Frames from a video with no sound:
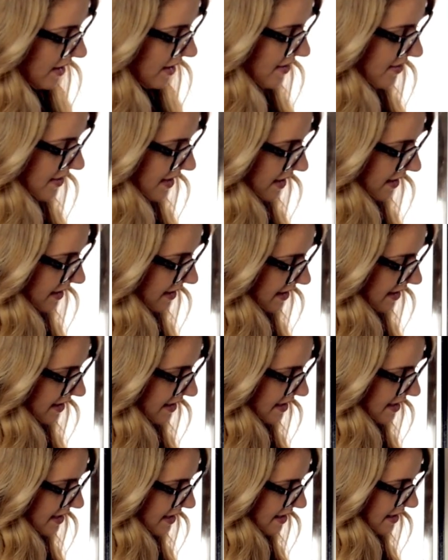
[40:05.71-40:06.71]
and then
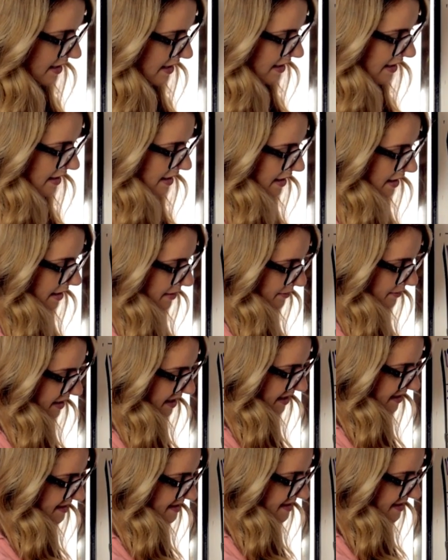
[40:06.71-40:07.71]
il
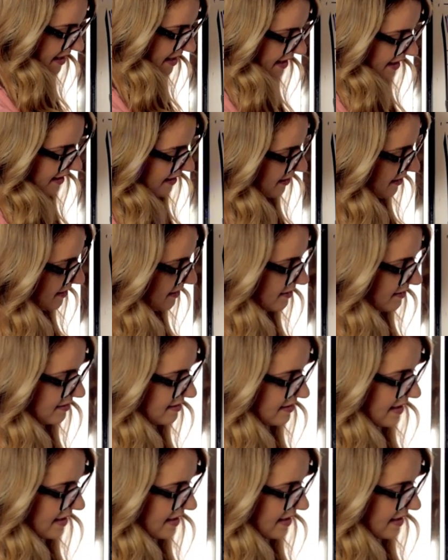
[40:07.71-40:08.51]
means they,